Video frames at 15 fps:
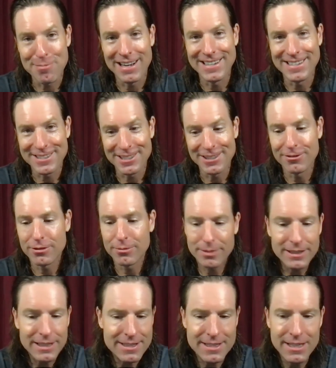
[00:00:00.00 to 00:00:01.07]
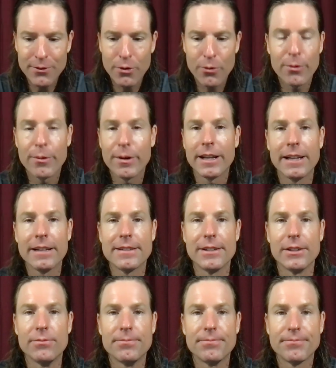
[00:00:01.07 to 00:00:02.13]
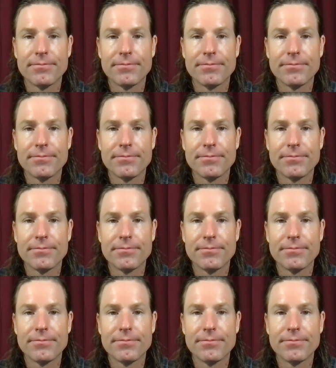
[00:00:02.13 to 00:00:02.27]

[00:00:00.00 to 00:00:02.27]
positive. But that's not where we want to get to.